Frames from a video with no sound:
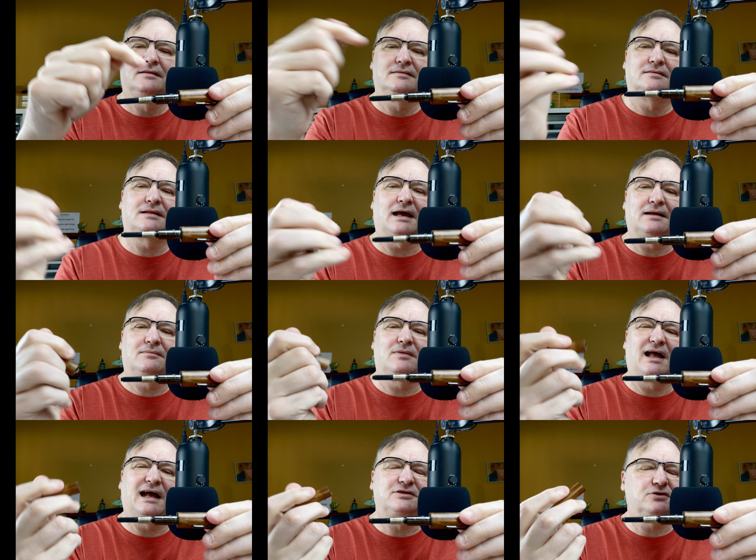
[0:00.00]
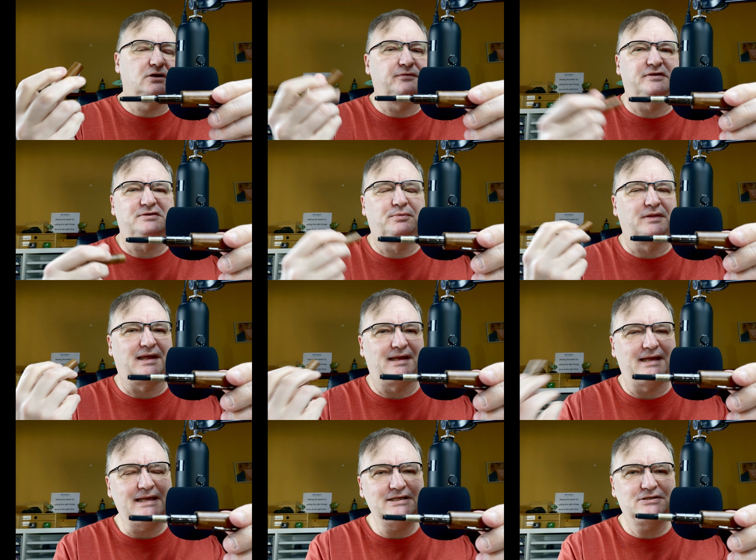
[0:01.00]
That, I don't know if it's with the
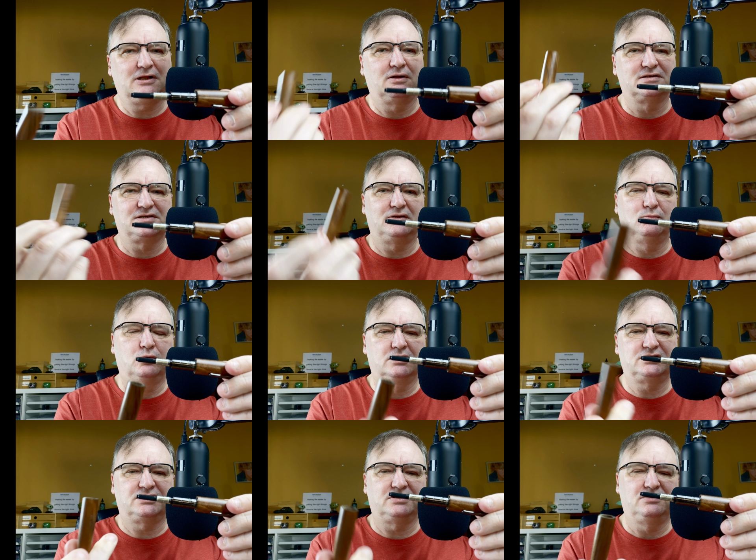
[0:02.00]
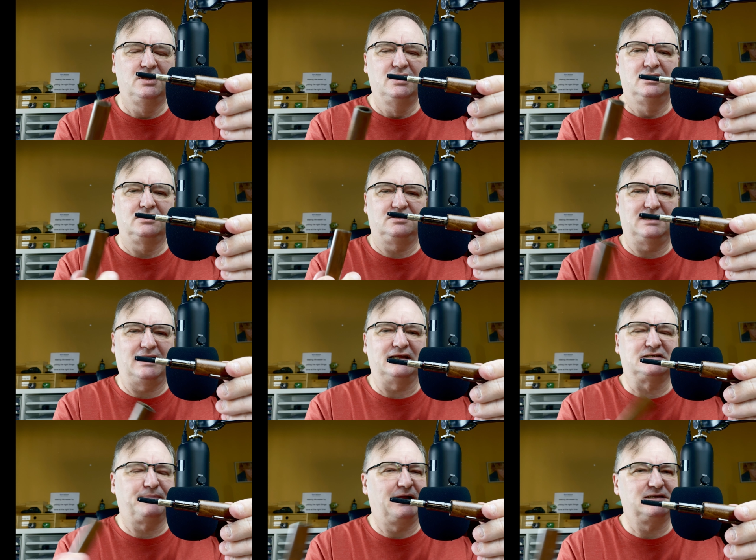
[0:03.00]
heat causing the wood to
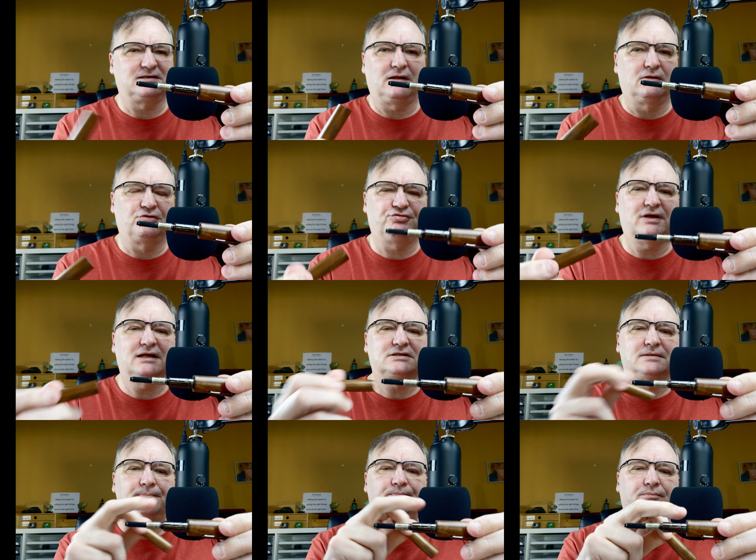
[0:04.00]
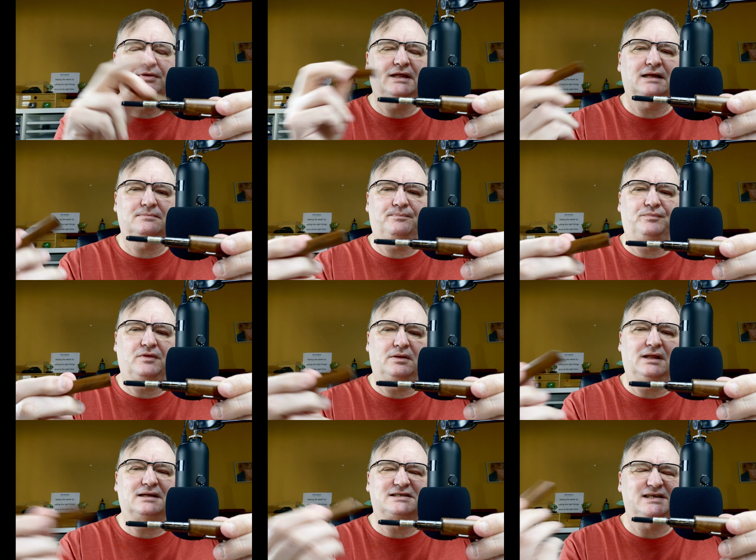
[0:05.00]
expand and contract, but
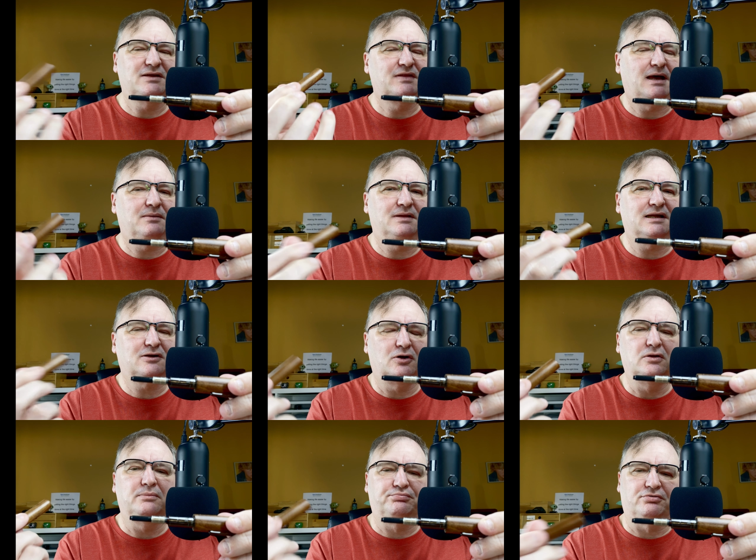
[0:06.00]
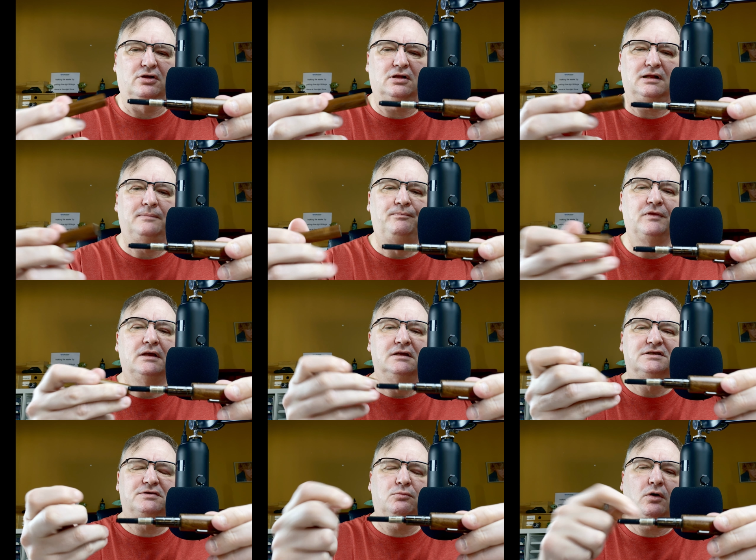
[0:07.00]
that seal, that glue broke.
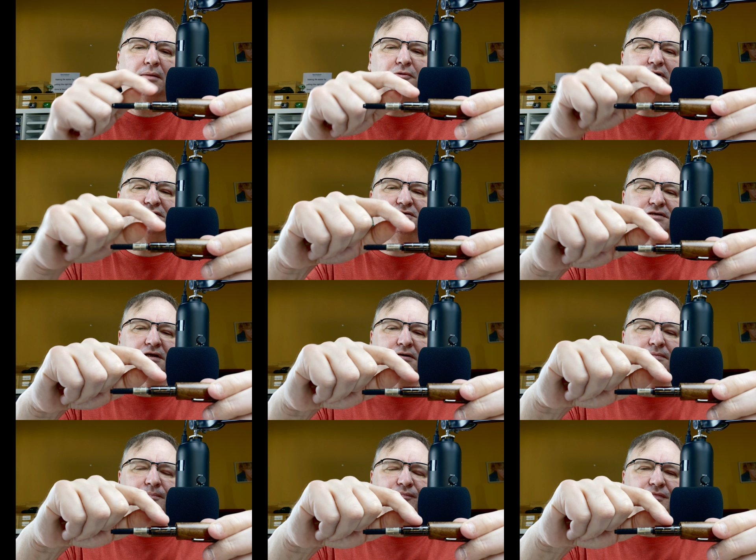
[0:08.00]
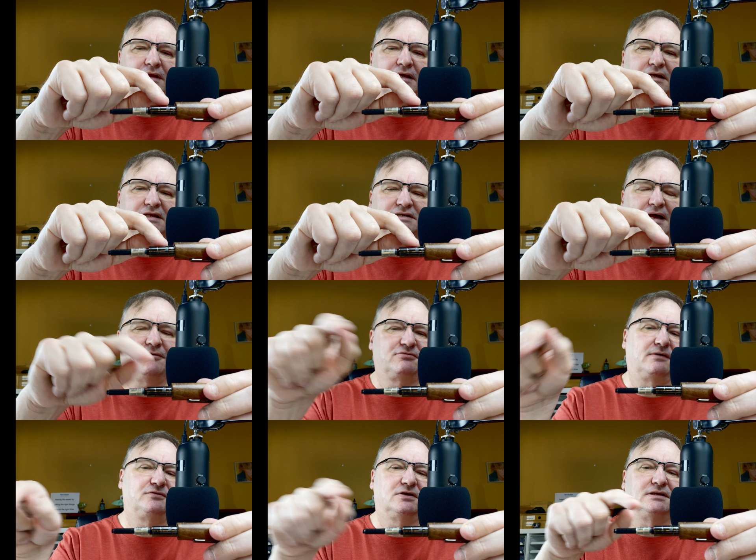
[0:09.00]
So what I'm going to do is, after
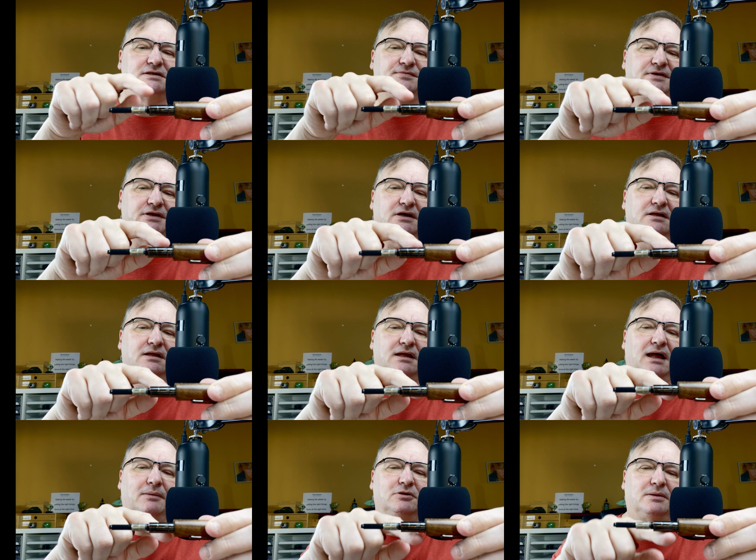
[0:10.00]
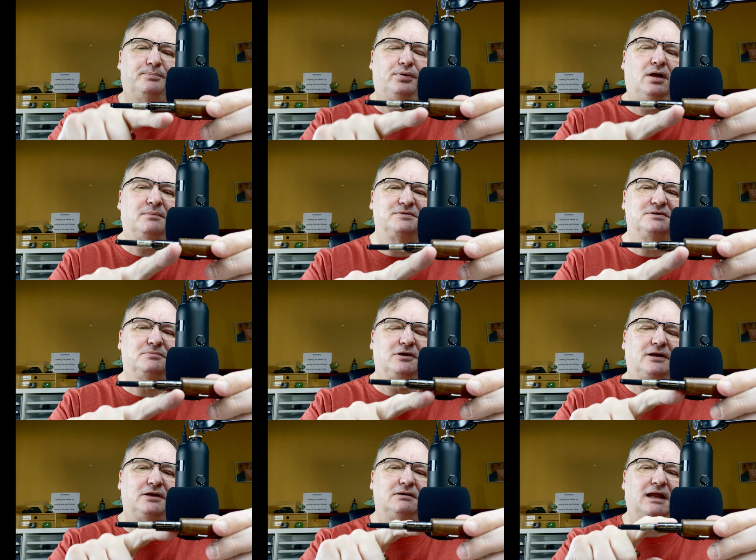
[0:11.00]
I've done this video, I'm going to pop some
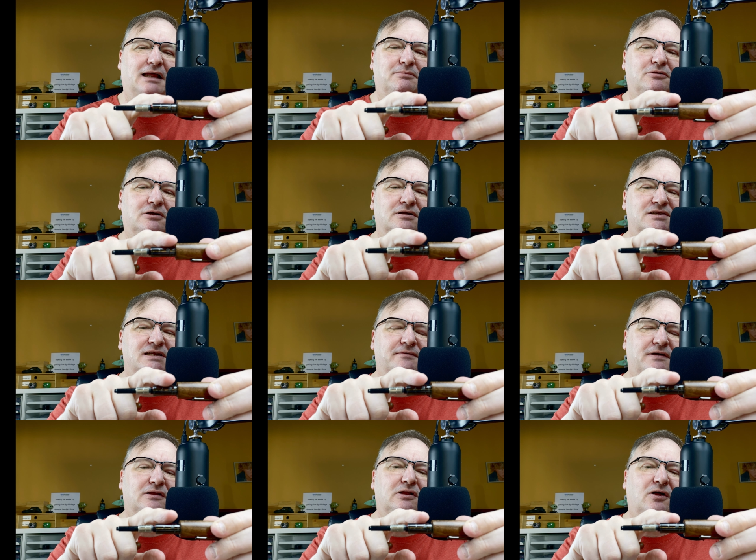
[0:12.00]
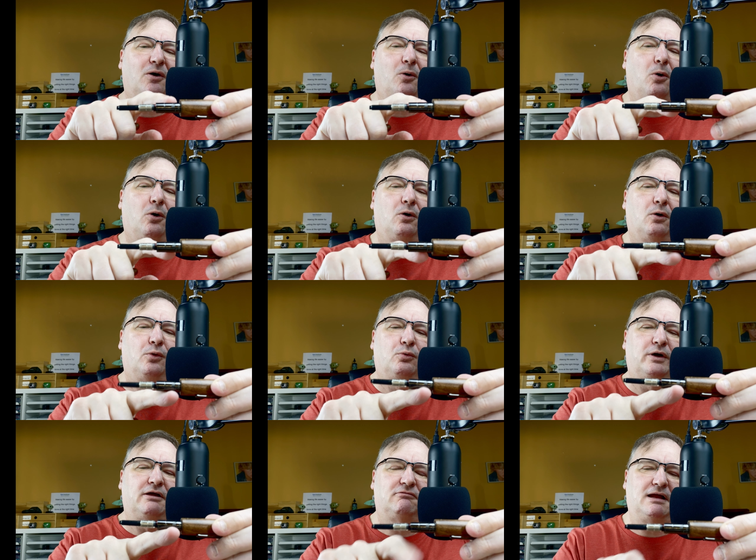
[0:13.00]
glue. I'm going to see if I can get all the
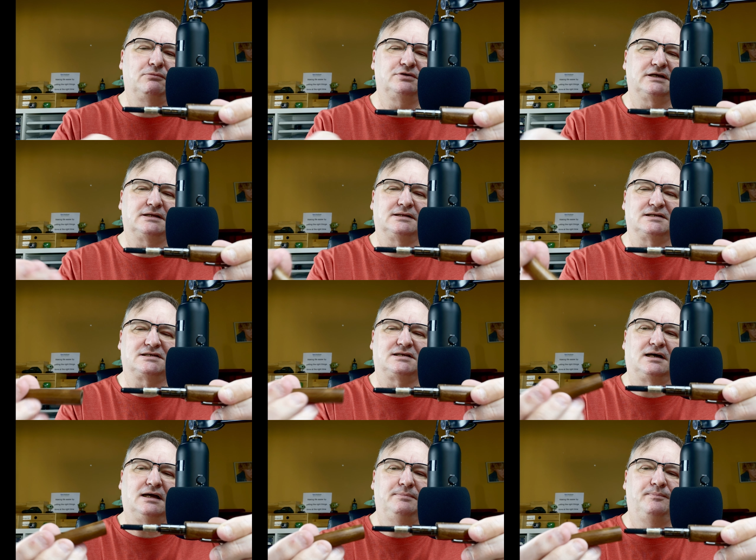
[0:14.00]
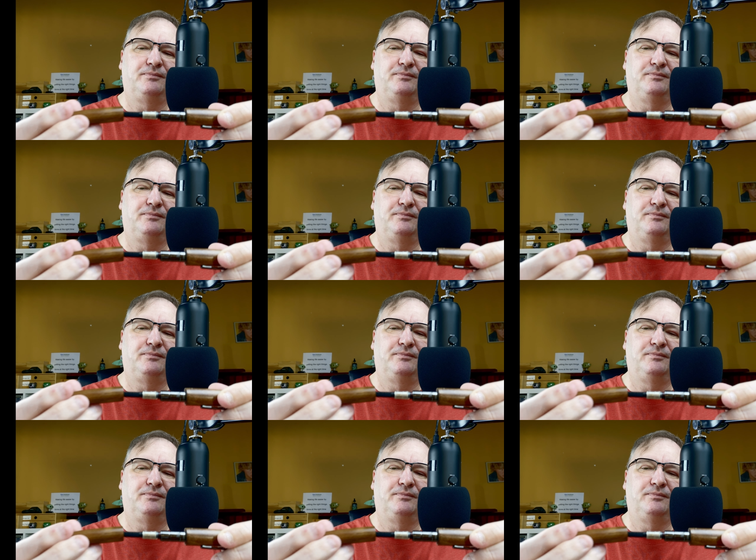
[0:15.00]
way around it this time.